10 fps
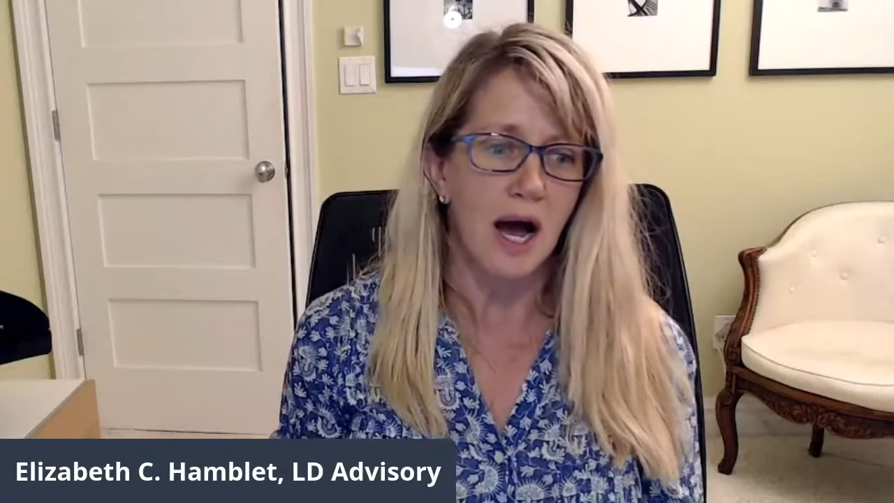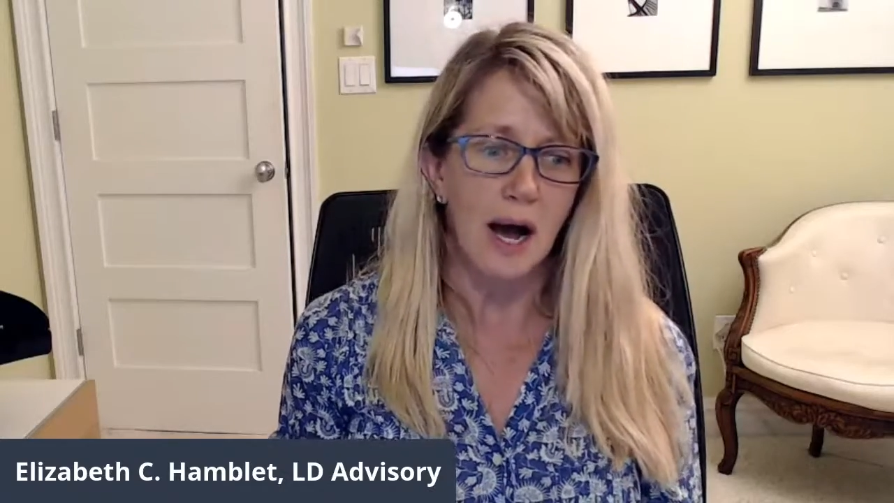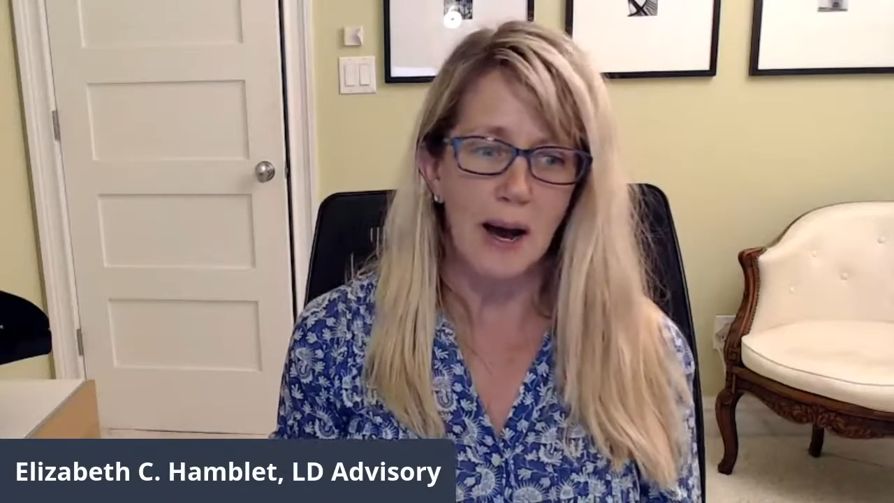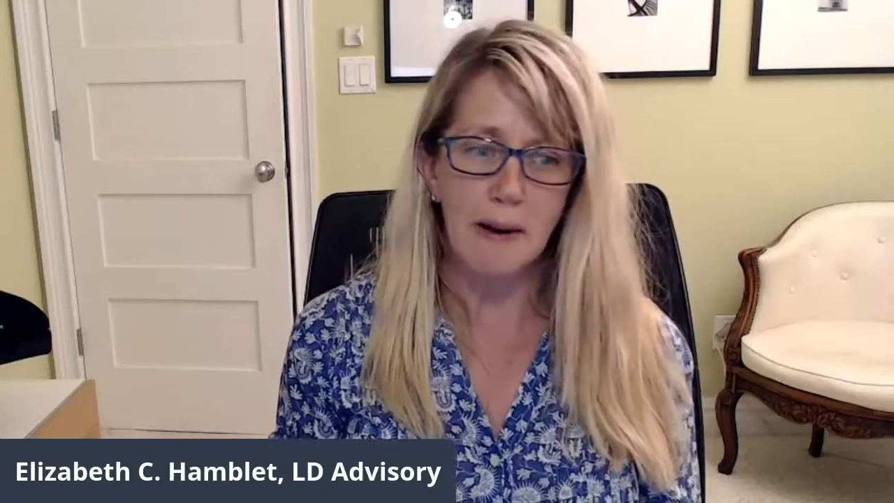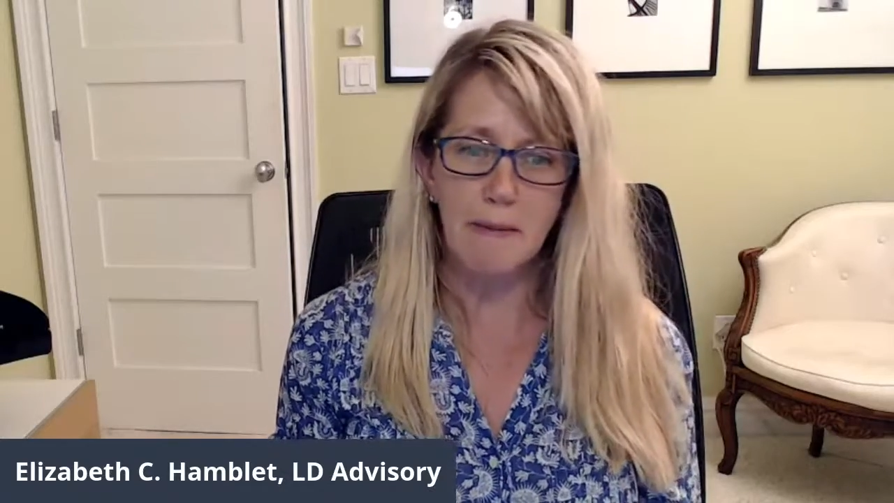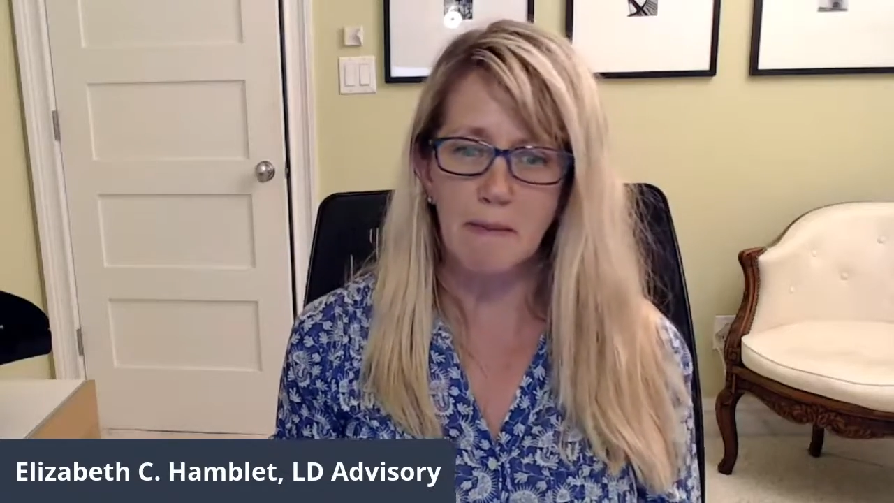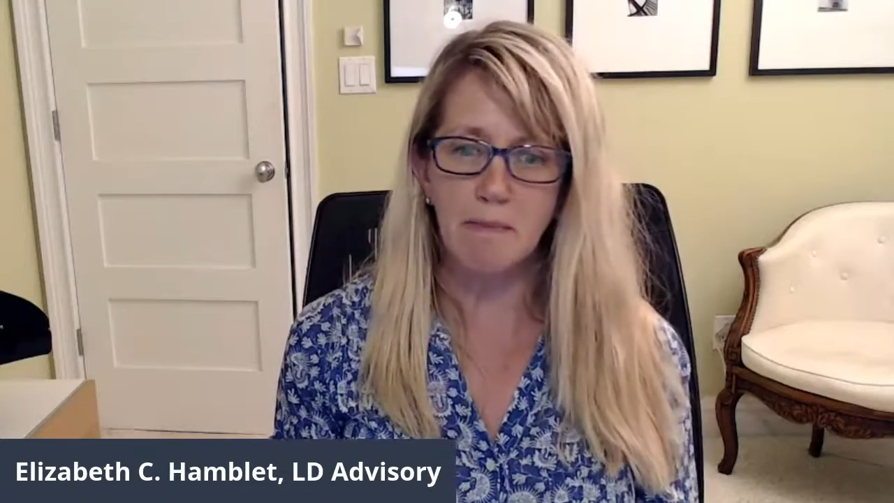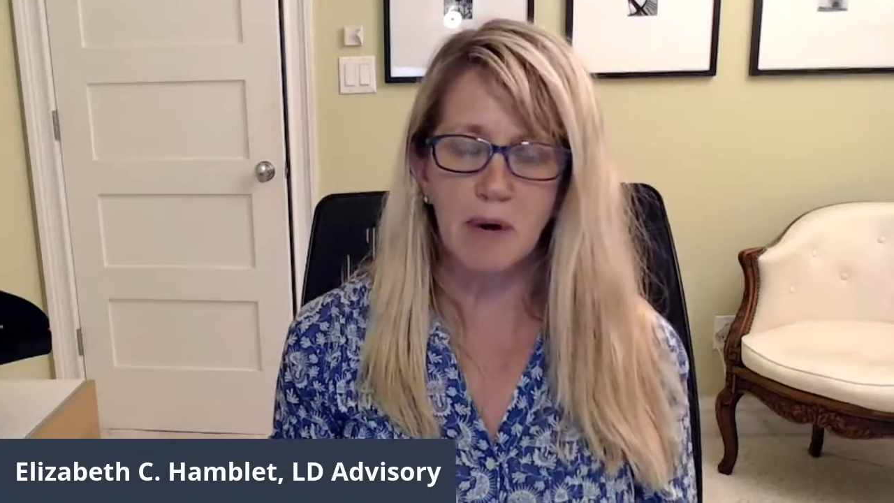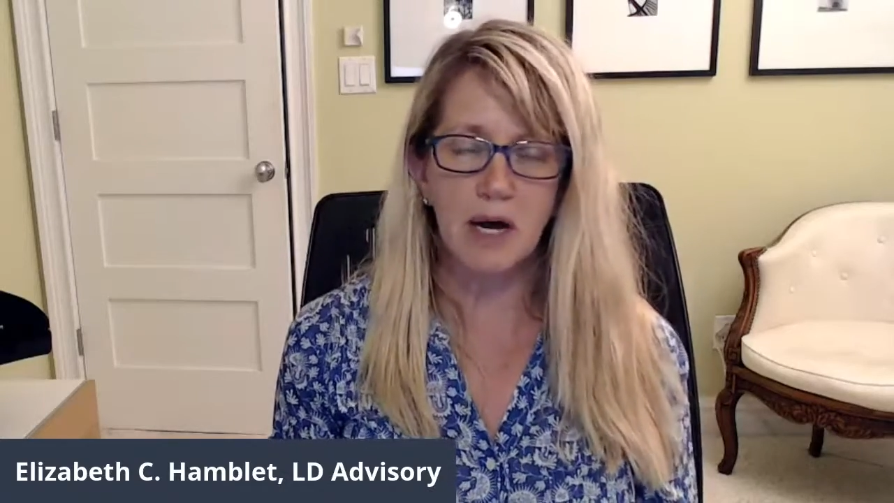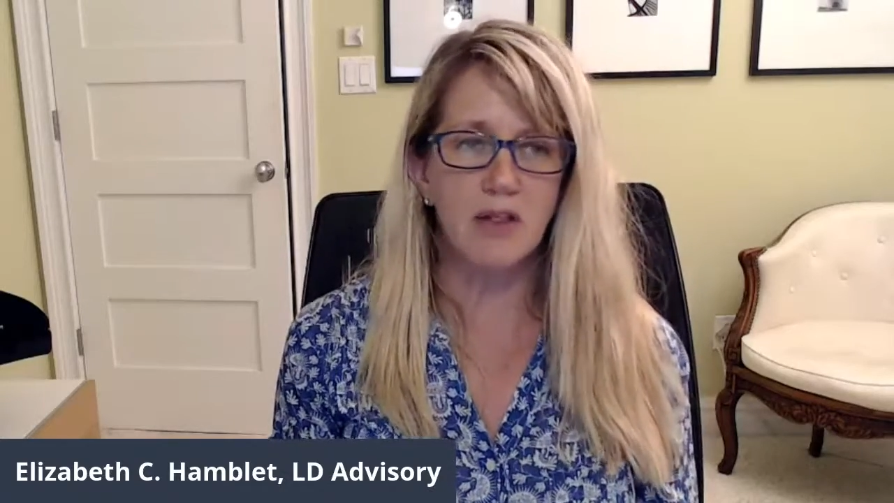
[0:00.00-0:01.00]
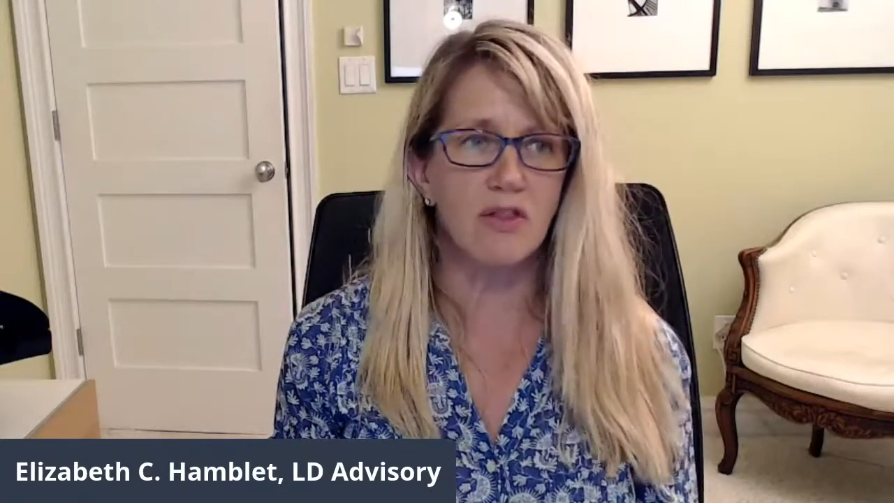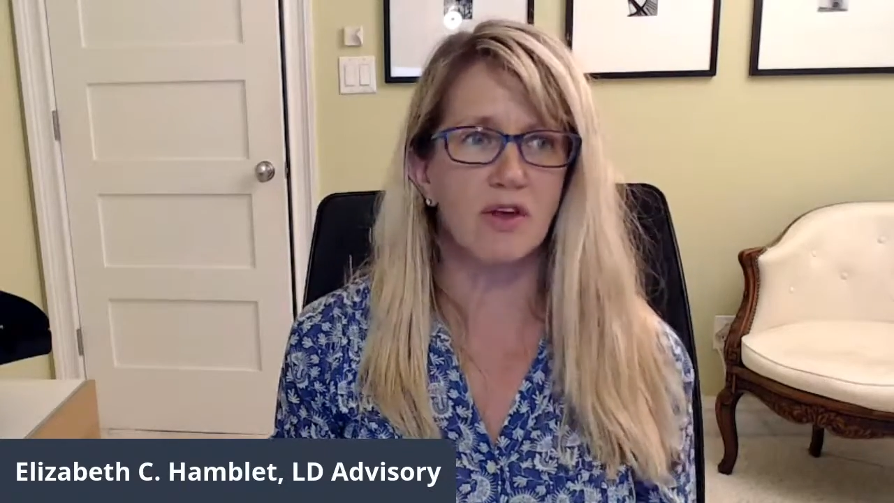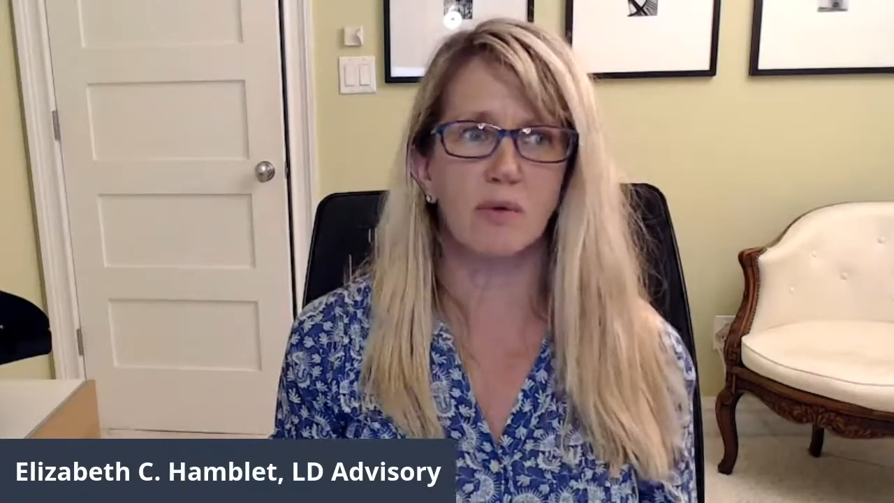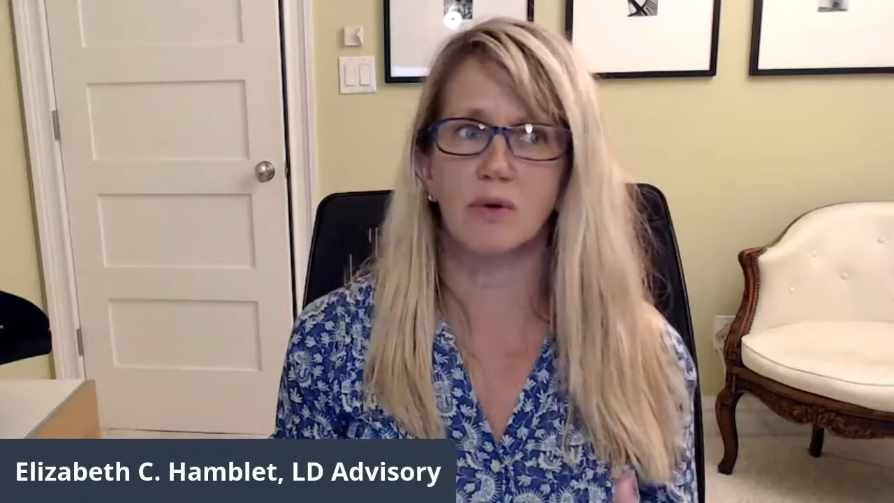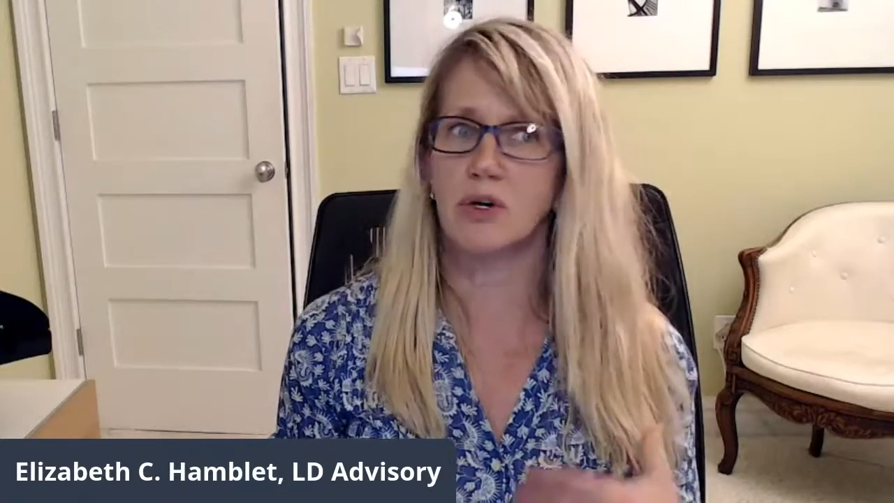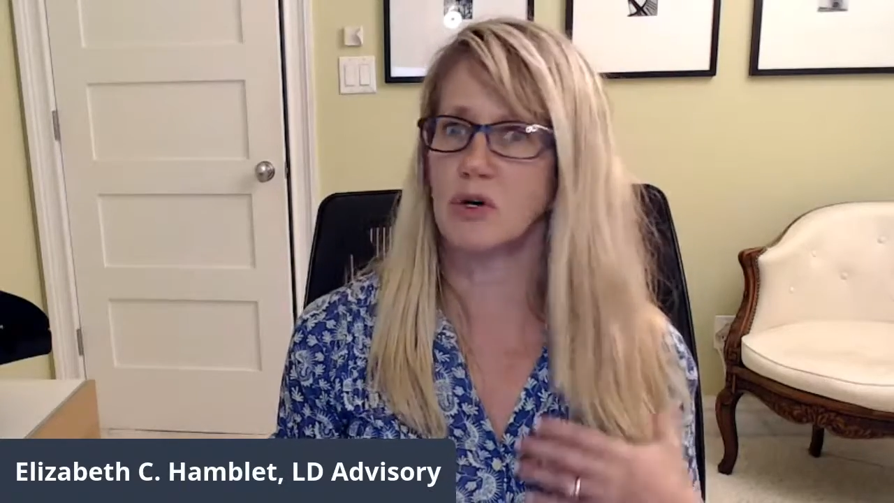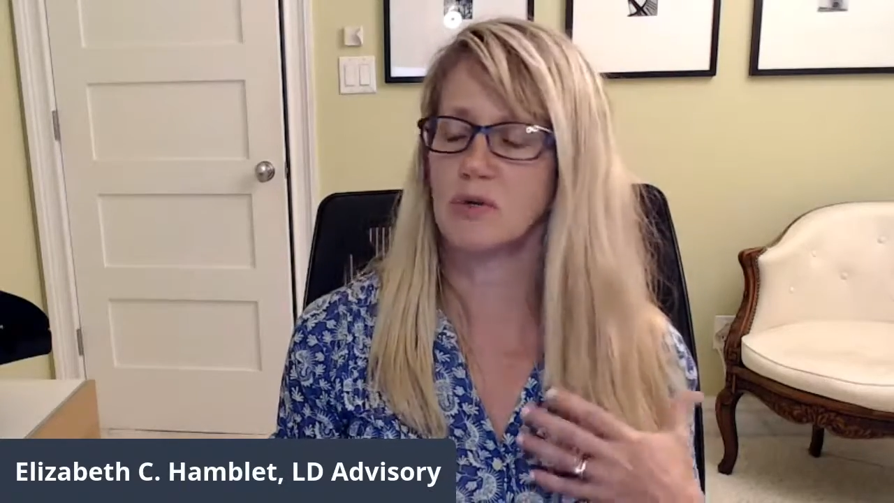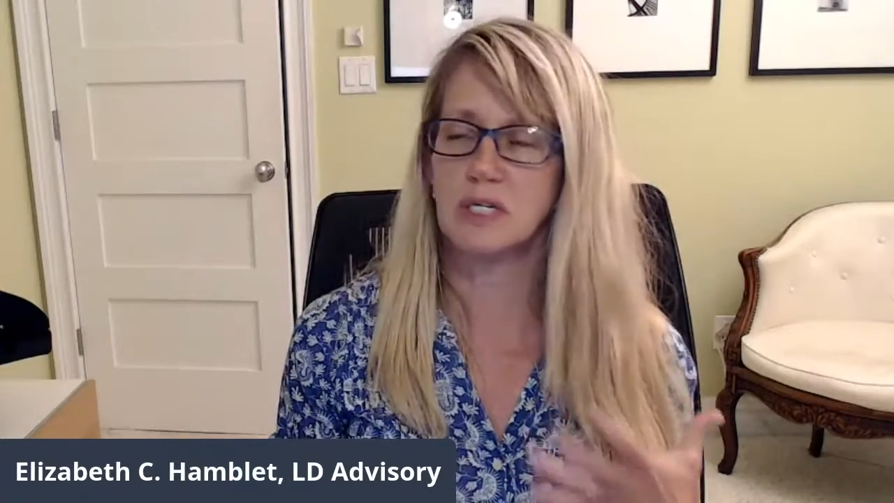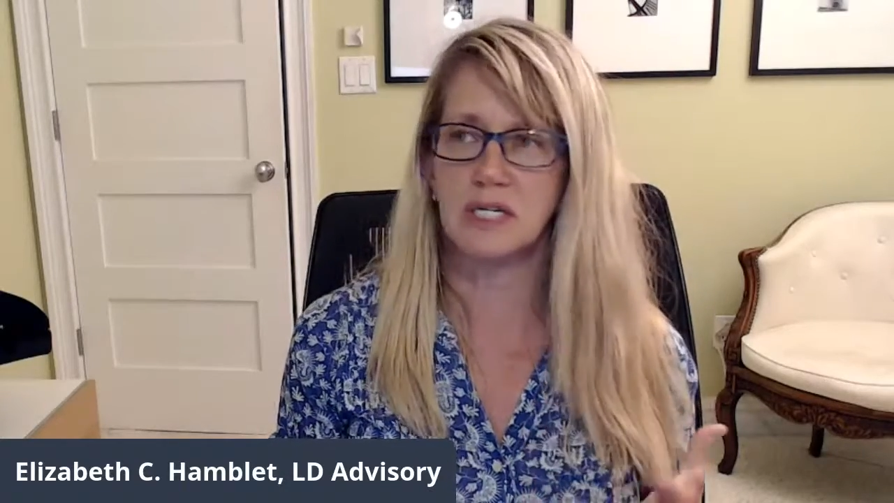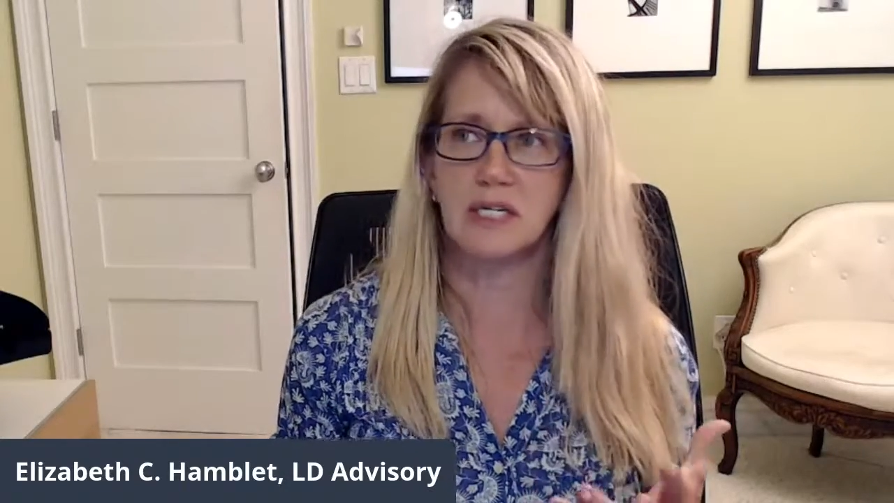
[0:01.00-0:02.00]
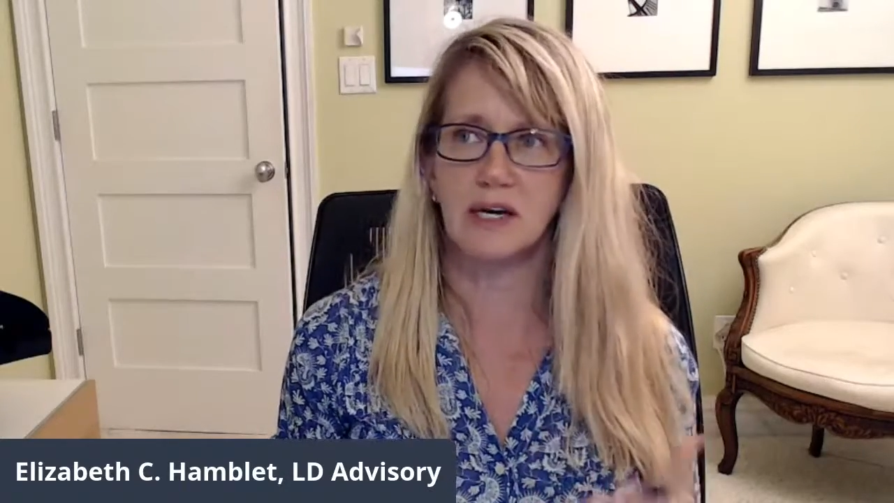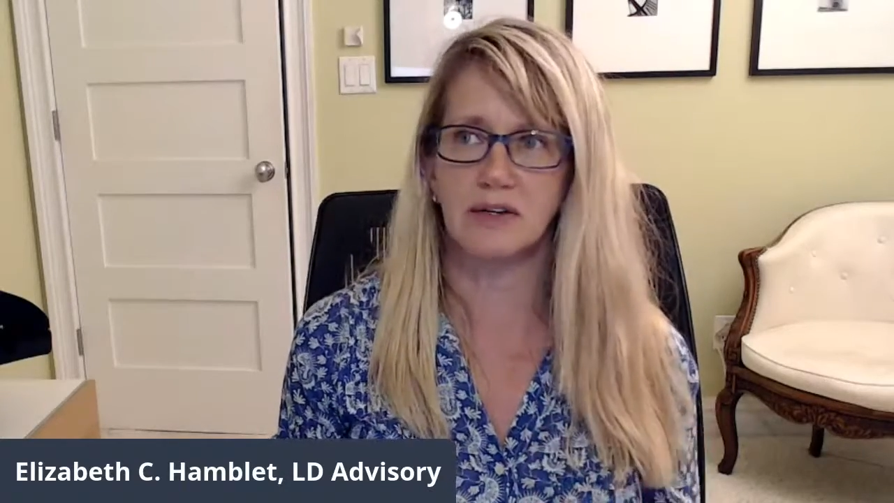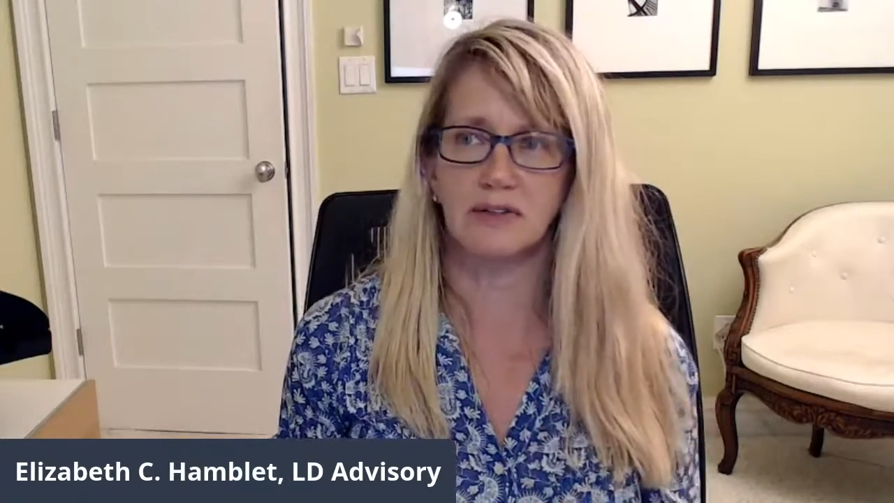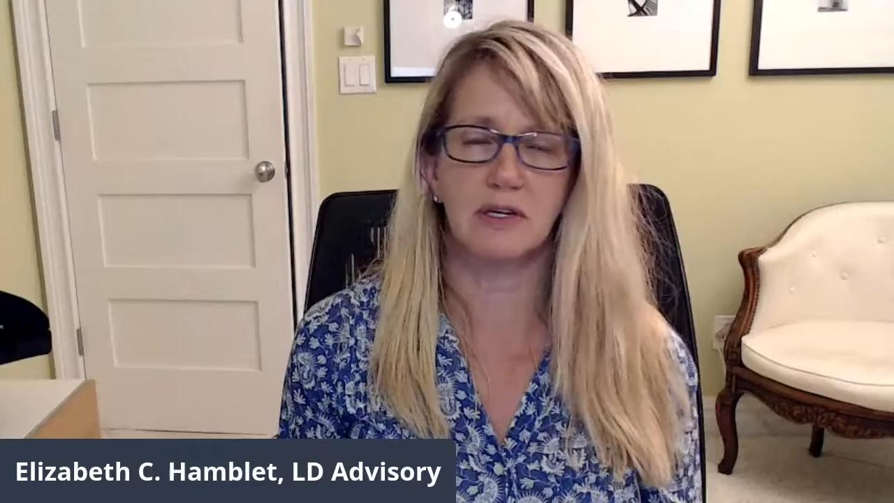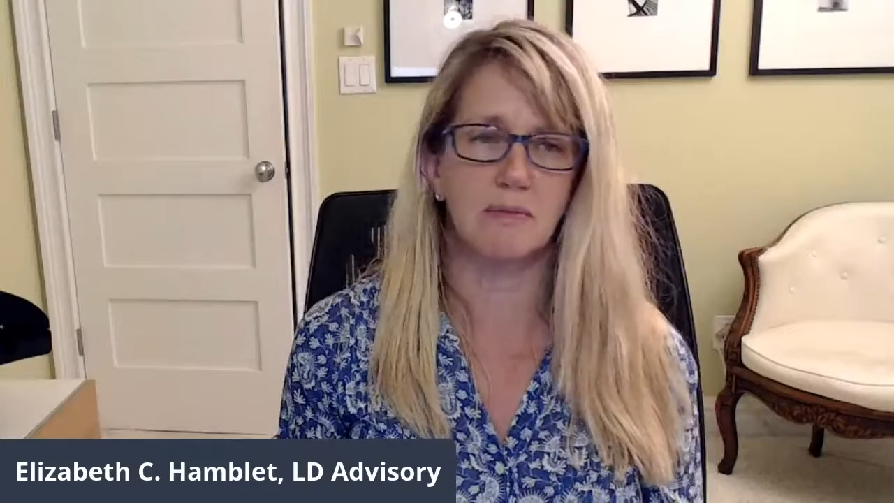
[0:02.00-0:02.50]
But there were no details